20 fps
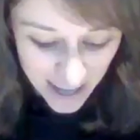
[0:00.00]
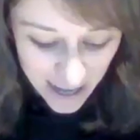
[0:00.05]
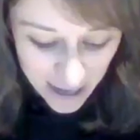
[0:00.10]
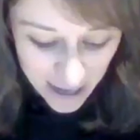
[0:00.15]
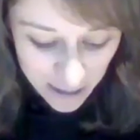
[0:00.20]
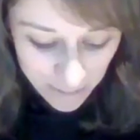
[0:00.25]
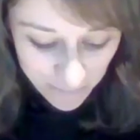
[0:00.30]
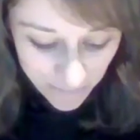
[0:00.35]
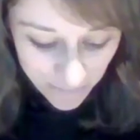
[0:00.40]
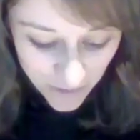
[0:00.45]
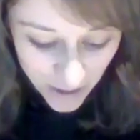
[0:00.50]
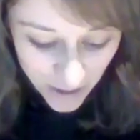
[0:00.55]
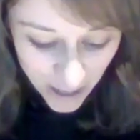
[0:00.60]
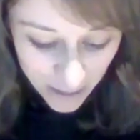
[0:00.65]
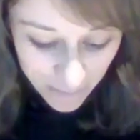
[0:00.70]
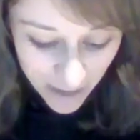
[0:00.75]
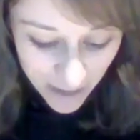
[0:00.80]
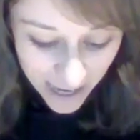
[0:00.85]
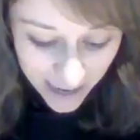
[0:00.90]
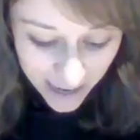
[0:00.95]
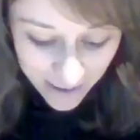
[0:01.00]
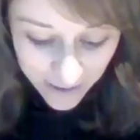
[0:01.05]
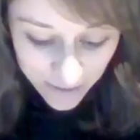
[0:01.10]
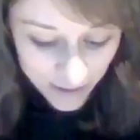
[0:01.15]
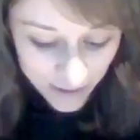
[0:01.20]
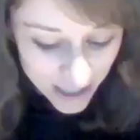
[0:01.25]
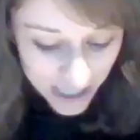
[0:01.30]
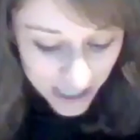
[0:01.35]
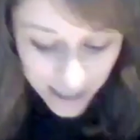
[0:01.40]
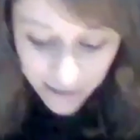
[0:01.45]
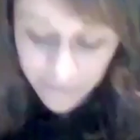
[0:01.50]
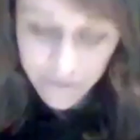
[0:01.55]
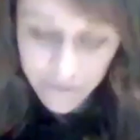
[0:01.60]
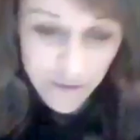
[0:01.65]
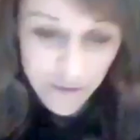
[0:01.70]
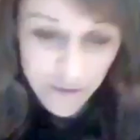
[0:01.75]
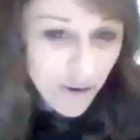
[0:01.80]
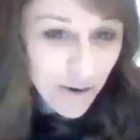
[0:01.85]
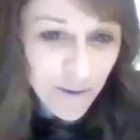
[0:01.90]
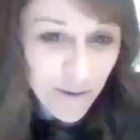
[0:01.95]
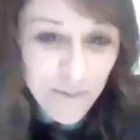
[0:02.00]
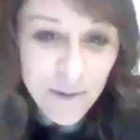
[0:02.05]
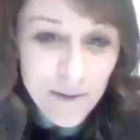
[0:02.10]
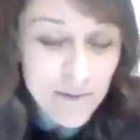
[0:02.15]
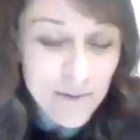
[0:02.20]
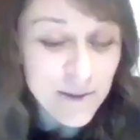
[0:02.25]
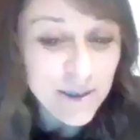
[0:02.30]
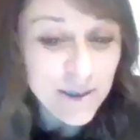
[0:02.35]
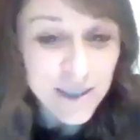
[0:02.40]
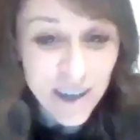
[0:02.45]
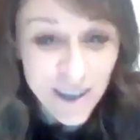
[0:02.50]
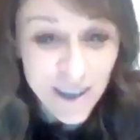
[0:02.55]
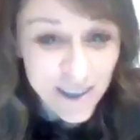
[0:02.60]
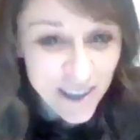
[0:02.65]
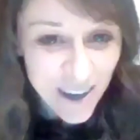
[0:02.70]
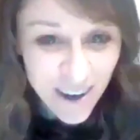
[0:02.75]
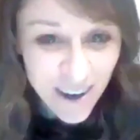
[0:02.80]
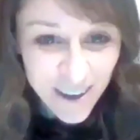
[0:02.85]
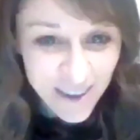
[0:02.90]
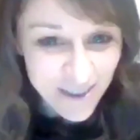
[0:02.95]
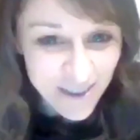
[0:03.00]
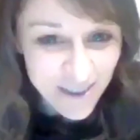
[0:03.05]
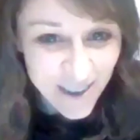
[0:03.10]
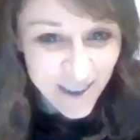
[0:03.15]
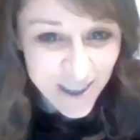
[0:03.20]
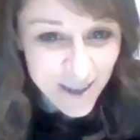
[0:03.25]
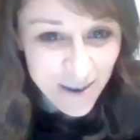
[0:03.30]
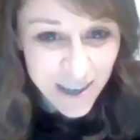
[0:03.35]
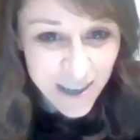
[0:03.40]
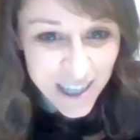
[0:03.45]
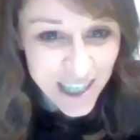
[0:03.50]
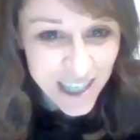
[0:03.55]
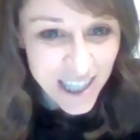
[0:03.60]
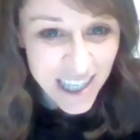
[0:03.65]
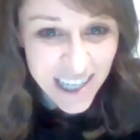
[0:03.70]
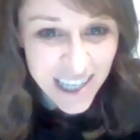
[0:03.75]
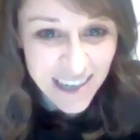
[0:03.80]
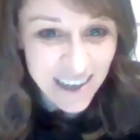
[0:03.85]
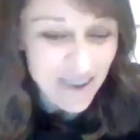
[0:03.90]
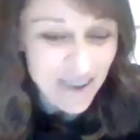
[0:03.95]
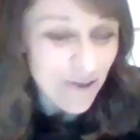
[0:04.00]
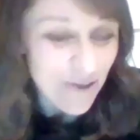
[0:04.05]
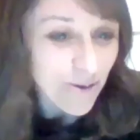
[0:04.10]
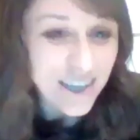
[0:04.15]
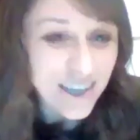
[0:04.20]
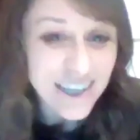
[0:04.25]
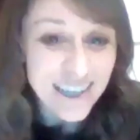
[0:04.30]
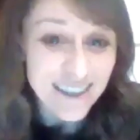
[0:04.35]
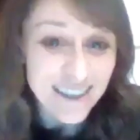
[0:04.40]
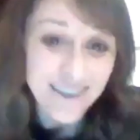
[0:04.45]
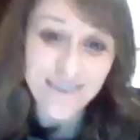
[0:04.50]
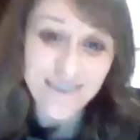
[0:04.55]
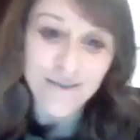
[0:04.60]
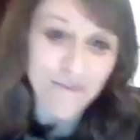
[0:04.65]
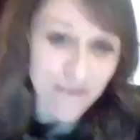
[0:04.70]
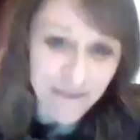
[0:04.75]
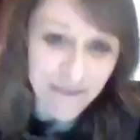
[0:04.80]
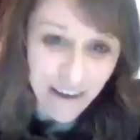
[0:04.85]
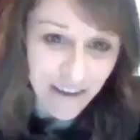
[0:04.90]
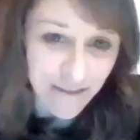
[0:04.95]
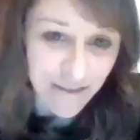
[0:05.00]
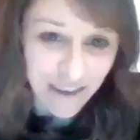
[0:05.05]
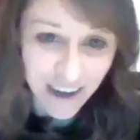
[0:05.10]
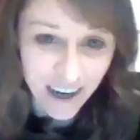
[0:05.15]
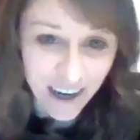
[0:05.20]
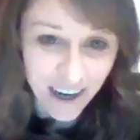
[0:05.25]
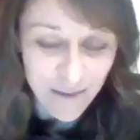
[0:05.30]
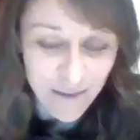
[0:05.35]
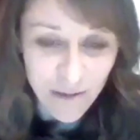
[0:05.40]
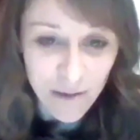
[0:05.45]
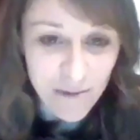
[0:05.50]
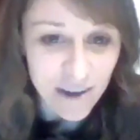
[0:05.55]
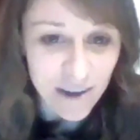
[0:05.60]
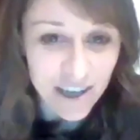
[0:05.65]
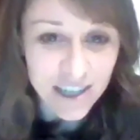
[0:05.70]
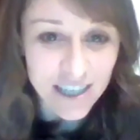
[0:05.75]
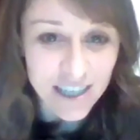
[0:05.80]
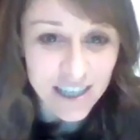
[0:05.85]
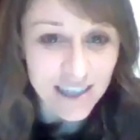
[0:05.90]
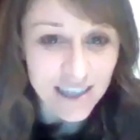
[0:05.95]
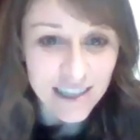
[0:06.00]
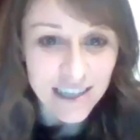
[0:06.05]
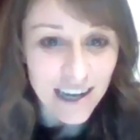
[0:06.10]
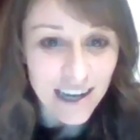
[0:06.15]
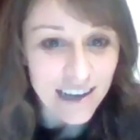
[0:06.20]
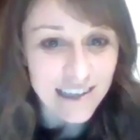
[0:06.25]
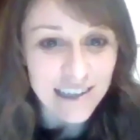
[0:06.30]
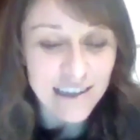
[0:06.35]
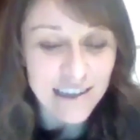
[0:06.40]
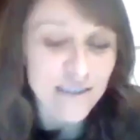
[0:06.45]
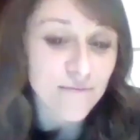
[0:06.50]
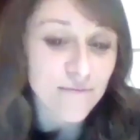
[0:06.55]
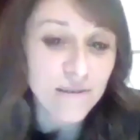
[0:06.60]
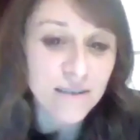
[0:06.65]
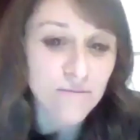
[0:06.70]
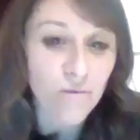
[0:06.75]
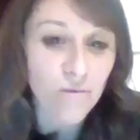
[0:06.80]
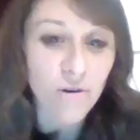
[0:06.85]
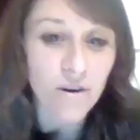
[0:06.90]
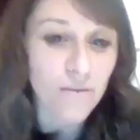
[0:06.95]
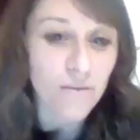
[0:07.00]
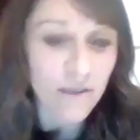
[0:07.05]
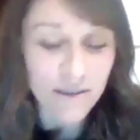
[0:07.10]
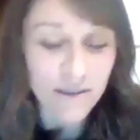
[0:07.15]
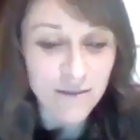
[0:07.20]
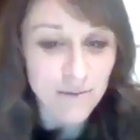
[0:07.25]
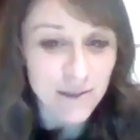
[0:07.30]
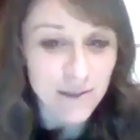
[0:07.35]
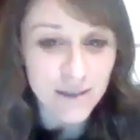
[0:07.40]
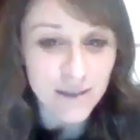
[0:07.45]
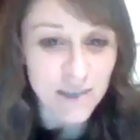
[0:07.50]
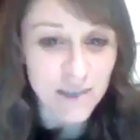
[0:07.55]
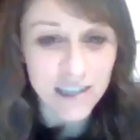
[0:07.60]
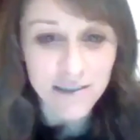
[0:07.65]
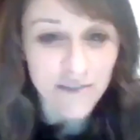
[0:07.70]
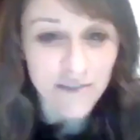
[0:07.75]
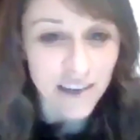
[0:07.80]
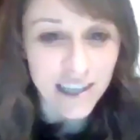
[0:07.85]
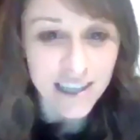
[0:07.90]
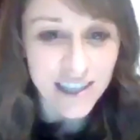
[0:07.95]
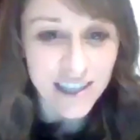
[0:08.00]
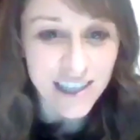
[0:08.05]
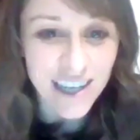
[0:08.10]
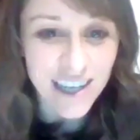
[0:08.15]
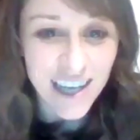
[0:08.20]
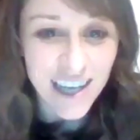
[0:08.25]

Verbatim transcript: Um, okay, Meg, just for people who don't know, the first question what is the Rim of Africa? Maybe you could just tell us a little bit more about the specifics.